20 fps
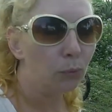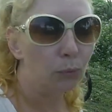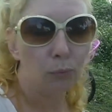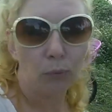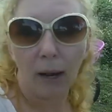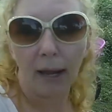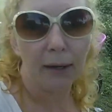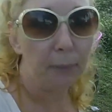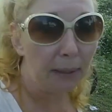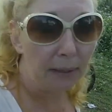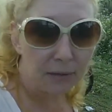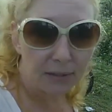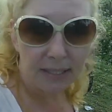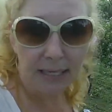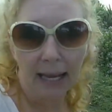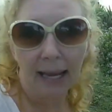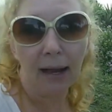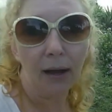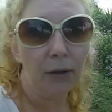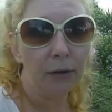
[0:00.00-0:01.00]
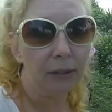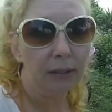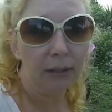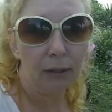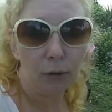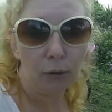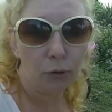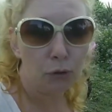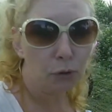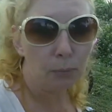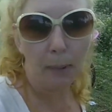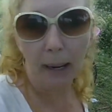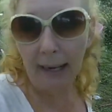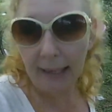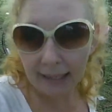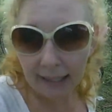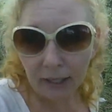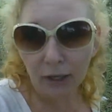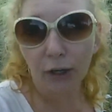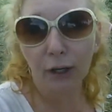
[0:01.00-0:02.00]
ride around town and go do my
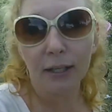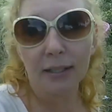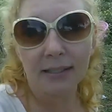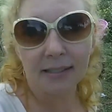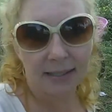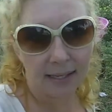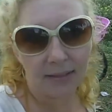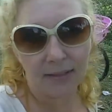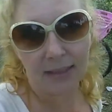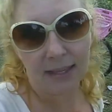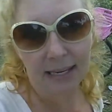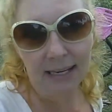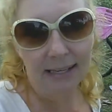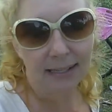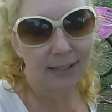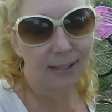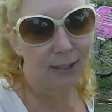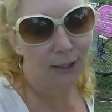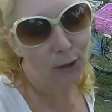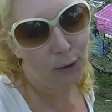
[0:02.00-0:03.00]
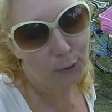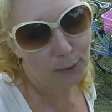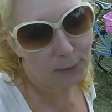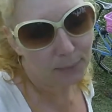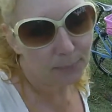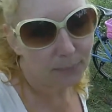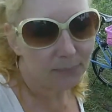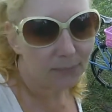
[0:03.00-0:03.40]
errands and things, so it,